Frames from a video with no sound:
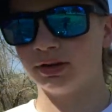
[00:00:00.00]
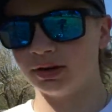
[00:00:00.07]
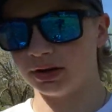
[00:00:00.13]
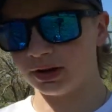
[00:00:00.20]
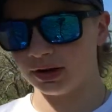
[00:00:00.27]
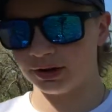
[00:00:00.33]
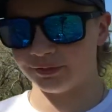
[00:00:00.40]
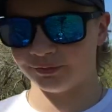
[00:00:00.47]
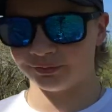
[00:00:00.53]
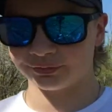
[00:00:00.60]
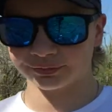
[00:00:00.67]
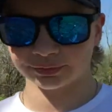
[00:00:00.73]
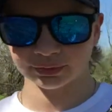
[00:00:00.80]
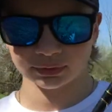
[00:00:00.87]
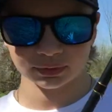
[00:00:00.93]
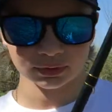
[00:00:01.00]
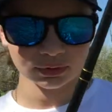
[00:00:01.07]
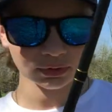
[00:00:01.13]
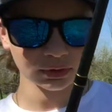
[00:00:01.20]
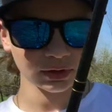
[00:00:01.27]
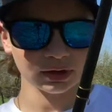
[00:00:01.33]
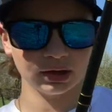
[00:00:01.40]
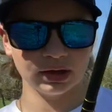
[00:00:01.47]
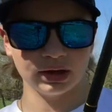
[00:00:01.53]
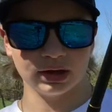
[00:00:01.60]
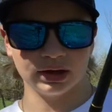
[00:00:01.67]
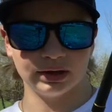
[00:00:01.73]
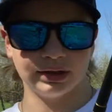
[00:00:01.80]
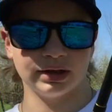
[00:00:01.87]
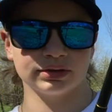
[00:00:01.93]
Um,
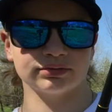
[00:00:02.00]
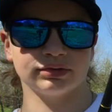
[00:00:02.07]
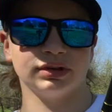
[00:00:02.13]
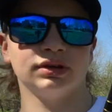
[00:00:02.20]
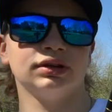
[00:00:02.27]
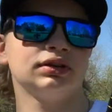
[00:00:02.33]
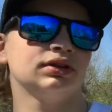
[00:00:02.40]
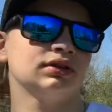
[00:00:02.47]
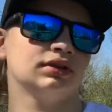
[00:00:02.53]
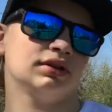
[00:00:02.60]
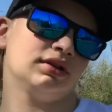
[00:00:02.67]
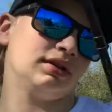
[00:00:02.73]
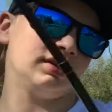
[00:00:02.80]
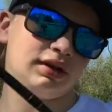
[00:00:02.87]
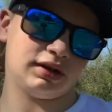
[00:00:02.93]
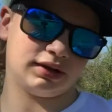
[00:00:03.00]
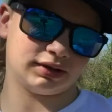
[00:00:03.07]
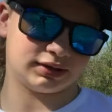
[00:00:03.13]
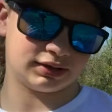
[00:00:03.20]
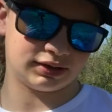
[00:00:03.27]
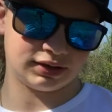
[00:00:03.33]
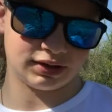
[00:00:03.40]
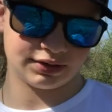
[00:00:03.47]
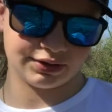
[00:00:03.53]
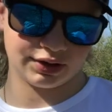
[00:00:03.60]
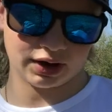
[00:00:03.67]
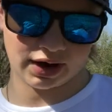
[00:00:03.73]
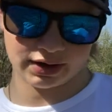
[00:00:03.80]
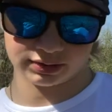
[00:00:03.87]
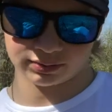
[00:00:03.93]
this one is, you
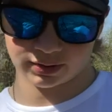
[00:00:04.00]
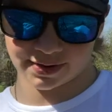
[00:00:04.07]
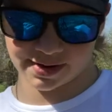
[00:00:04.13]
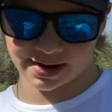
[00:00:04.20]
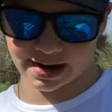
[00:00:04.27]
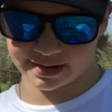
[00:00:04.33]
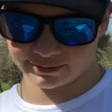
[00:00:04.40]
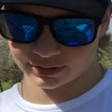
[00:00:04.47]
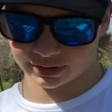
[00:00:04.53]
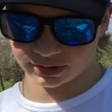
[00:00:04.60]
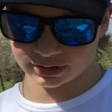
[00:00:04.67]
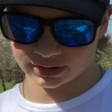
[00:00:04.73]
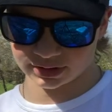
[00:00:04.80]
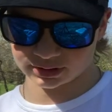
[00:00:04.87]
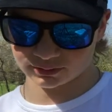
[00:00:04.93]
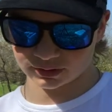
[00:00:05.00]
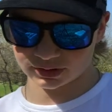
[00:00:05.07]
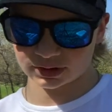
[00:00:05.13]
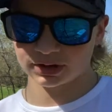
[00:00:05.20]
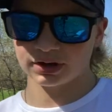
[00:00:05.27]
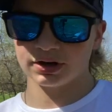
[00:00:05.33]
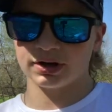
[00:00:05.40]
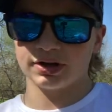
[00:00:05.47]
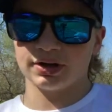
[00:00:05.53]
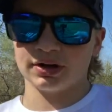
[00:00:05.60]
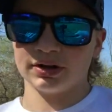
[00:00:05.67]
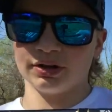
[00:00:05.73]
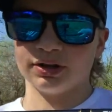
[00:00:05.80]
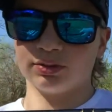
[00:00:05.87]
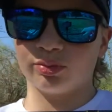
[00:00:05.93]
guys probably haven't heard of this one,
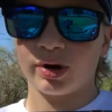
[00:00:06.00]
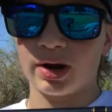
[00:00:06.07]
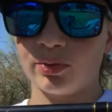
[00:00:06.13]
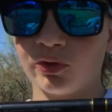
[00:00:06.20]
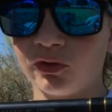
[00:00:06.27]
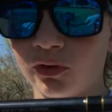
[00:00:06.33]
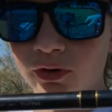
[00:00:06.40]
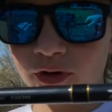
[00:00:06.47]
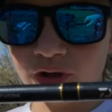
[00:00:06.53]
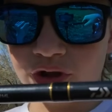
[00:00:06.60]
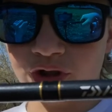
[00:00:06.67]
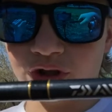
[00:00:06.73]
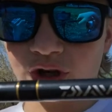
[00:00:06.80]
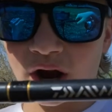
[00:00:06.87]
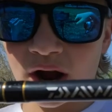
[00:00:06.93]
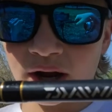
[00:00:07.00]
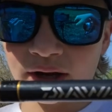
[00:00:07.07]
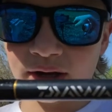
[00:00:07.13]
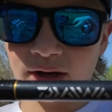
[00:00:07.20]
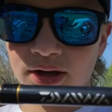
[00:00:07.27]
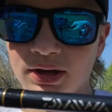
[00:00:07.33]
this brand before, Shock.